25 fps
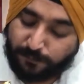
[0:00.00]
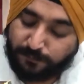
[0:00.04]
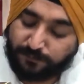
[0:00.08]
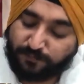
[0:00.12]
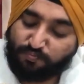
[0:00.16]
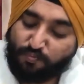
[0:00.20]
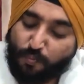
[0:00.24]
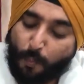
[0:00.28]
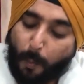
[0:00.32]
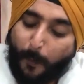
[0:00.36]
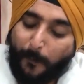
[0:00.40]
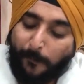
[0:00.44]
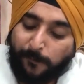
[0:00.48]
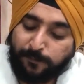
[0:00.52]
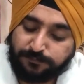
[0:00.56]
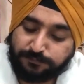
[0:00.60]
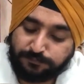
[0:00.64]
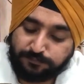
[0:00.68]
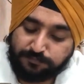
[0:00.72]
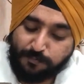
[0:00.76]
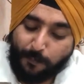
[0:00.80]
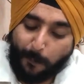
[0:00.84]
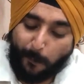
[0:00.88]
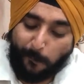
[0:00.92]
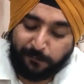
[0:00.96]
Even you
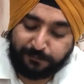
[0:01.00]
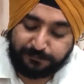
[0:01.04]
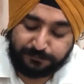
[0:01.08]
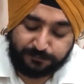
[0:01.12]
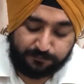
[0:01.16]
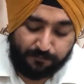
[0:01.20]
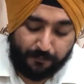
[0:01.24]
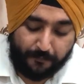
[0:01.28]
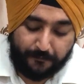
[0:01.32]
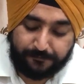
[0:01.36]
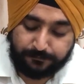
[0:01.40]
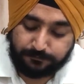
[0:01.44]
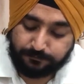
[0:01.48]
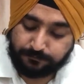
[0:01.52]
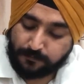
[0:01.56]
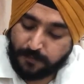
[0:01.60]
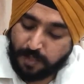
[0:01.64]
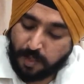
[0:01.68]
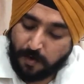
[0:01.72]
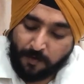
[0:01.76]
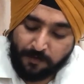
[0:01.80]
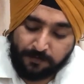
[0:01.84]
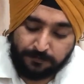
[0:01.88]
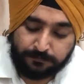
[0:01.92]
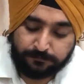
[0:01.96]
don't need to chew the
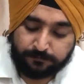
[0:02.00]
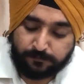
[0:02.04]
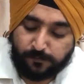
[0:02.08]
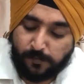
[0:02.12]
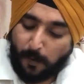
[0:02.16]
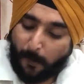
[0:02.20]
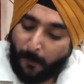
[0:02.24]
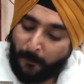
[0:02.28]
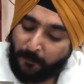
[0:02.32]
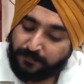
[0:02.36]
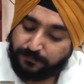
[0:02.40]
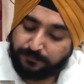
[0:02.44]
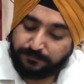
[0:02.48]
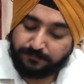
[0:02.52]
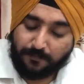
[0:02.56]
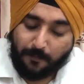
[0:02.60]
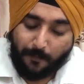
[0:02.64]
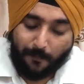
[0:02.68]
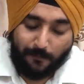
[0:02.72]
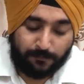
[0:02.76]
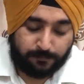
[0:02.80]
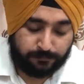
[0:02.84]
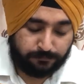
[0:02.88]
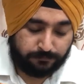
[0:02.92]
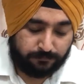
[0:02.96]
cottage cheese, it's
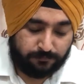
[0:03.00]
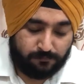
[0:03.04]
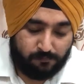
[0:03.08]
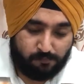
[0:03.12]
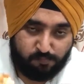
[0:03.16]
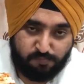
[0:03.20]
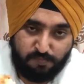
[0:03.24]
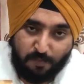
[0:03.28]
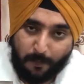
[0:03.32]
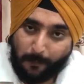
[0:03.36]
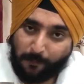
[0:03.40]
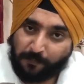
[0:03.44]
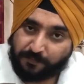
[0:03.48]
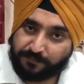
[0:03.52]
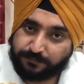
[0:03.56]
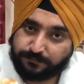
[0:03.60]
completely soft.